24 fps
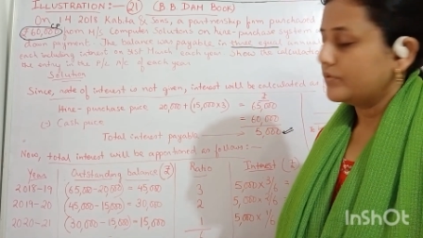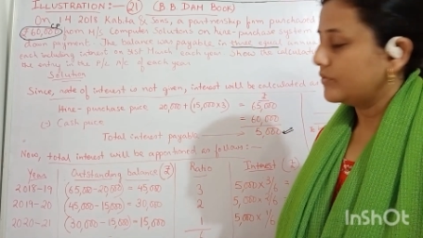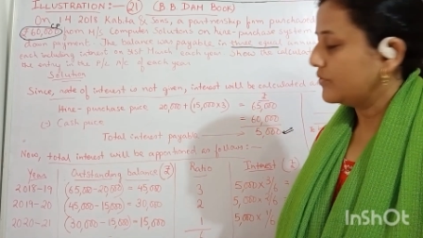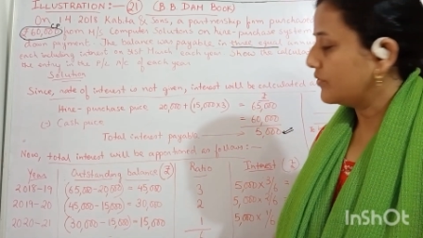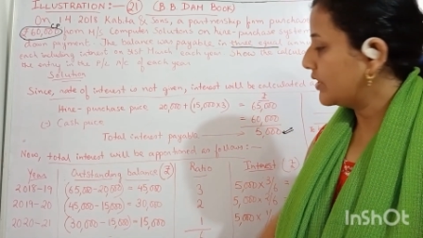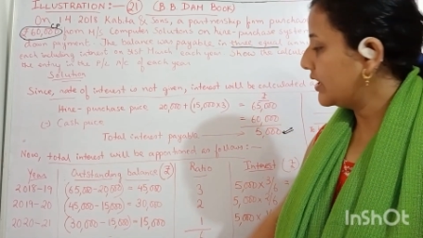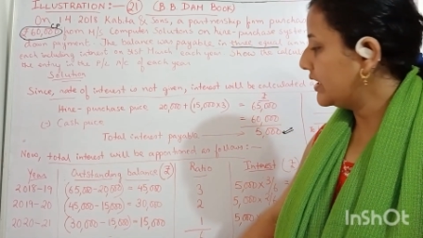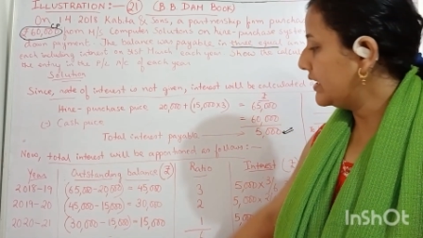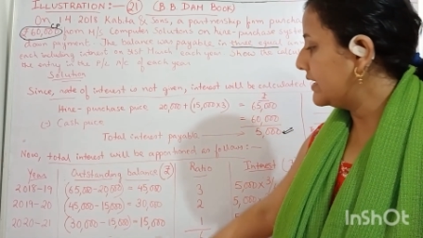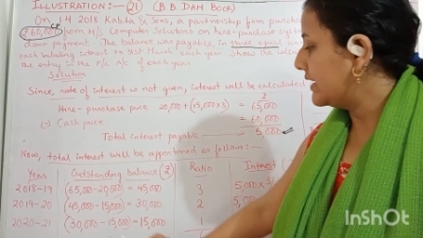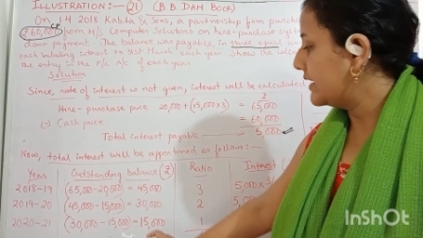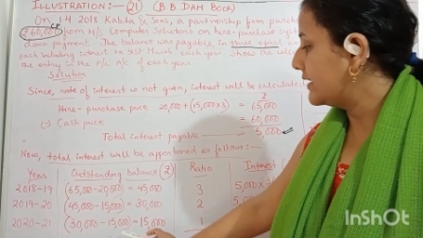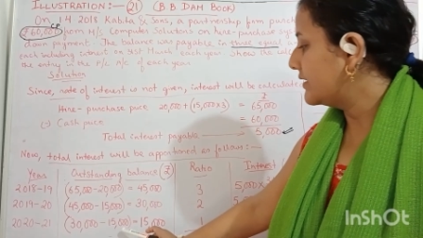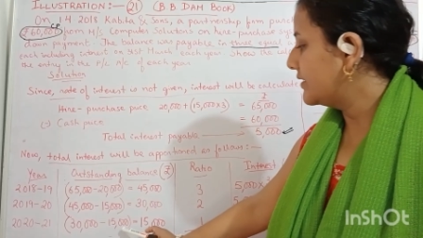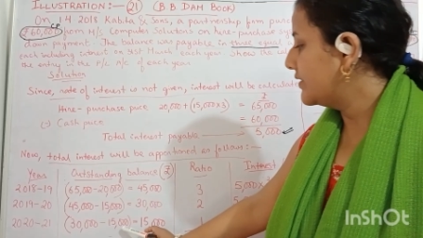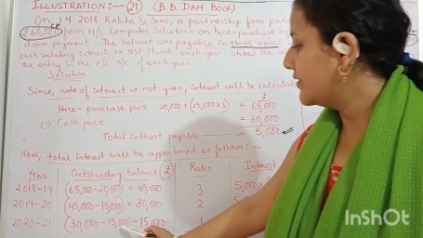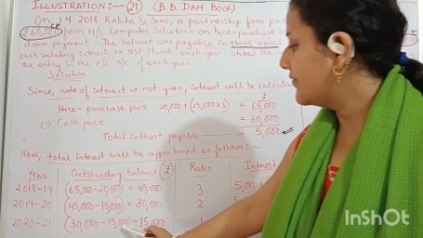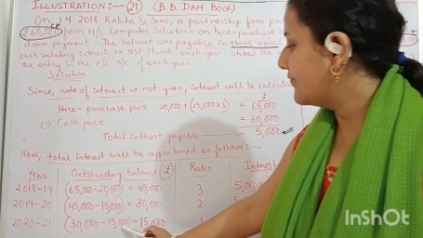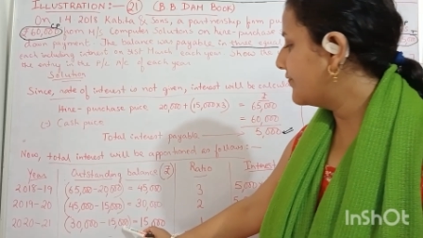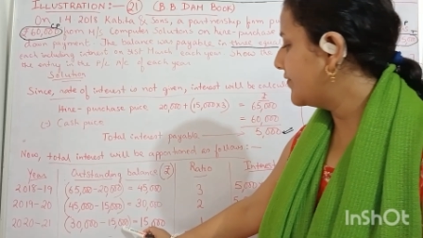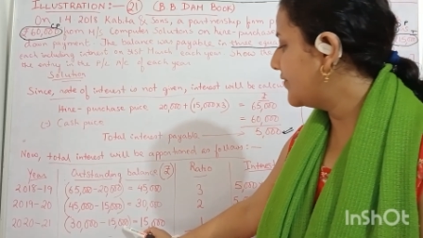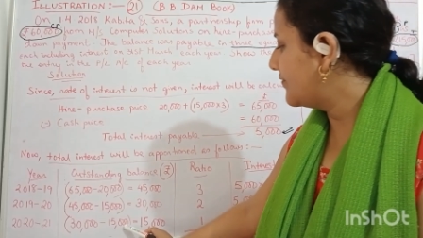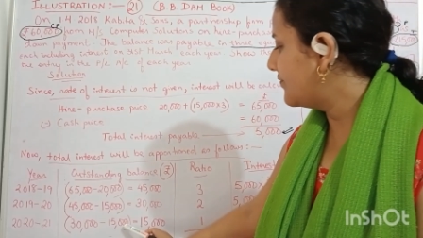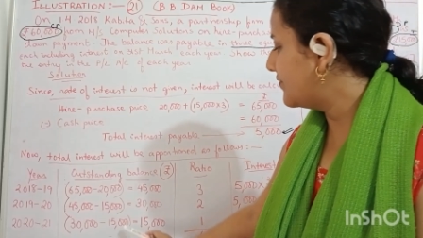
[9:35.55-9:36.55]
Okay, that
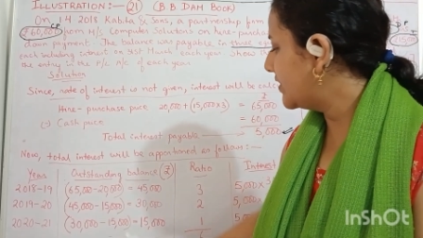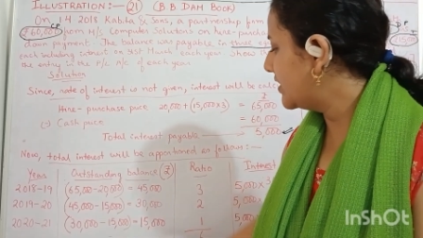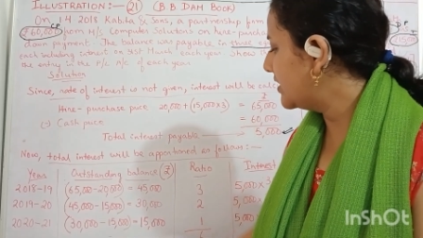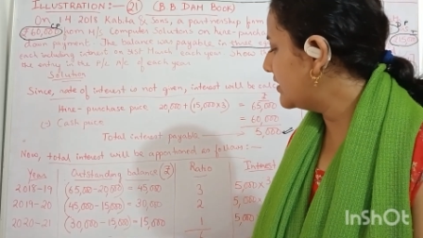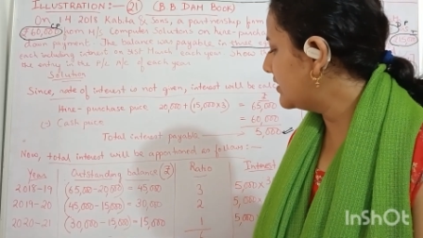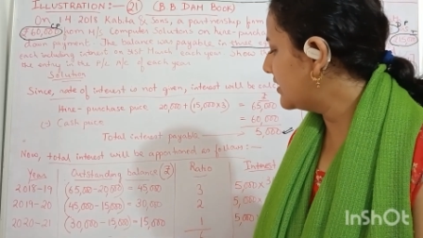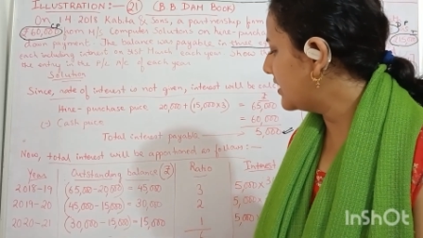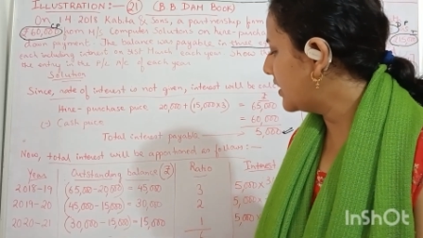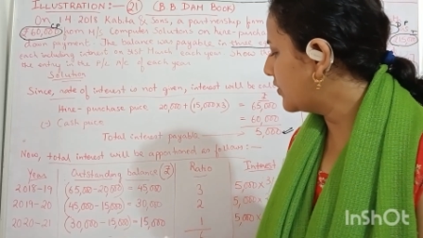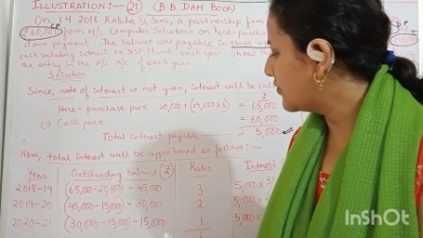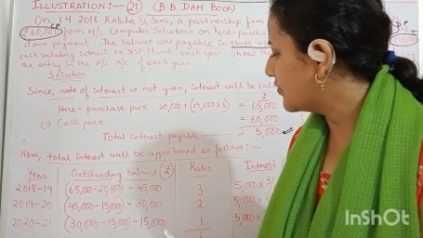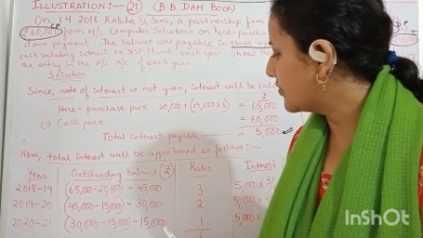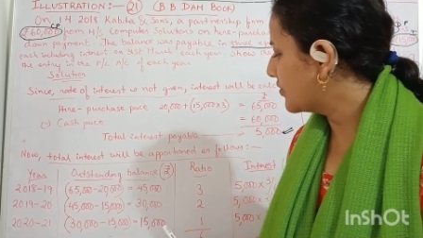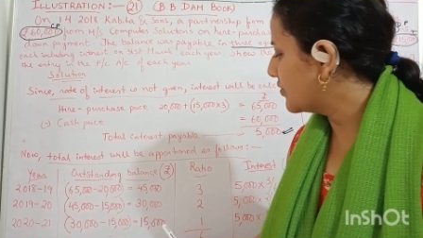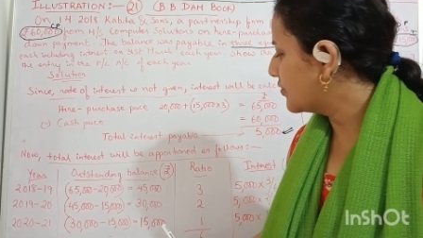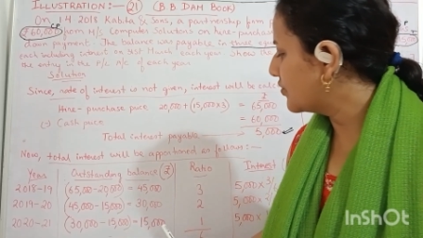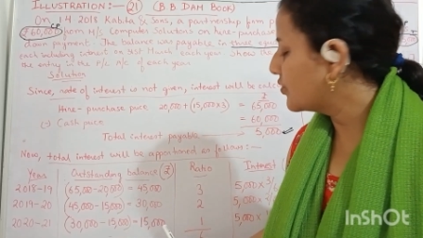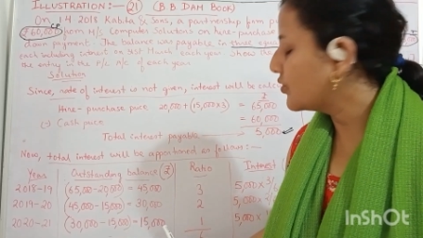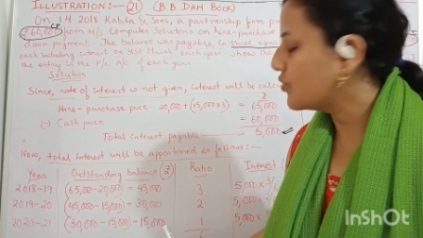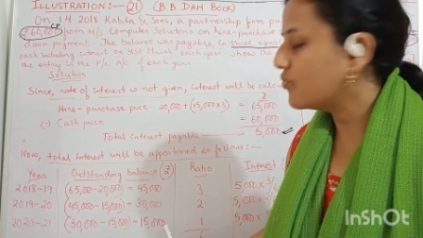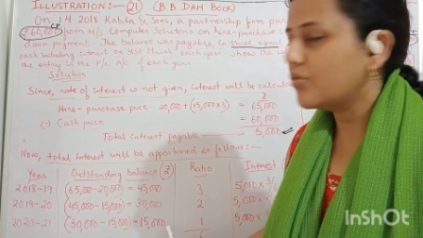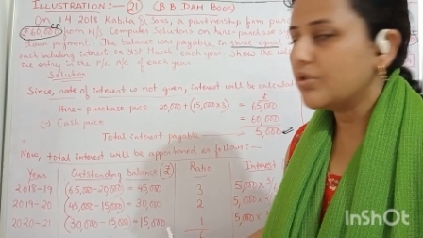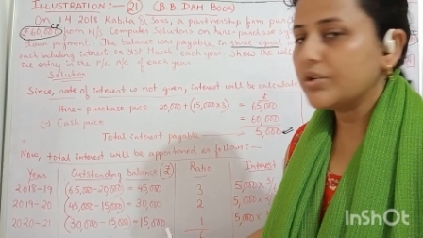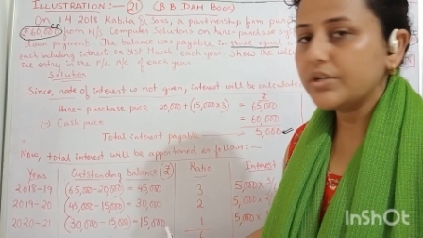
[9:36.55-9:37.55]
is 15,000.
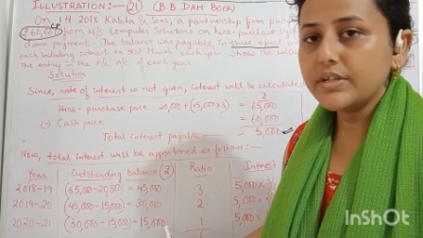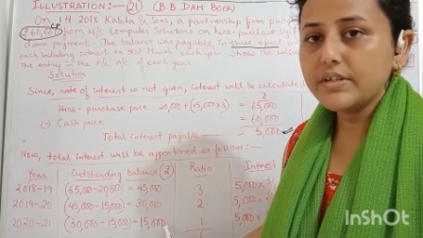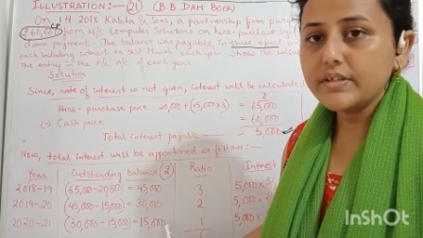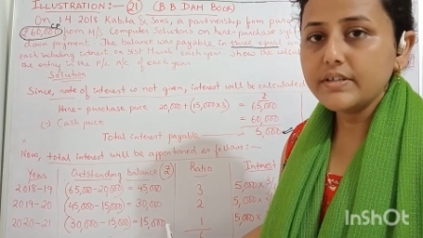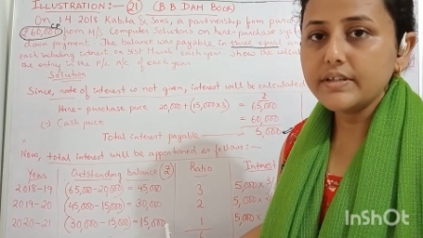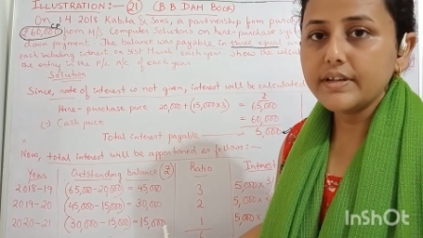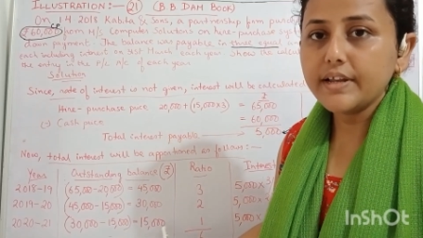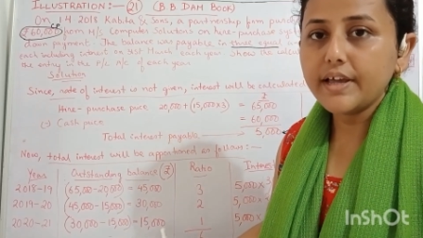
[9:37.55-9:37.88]
So what is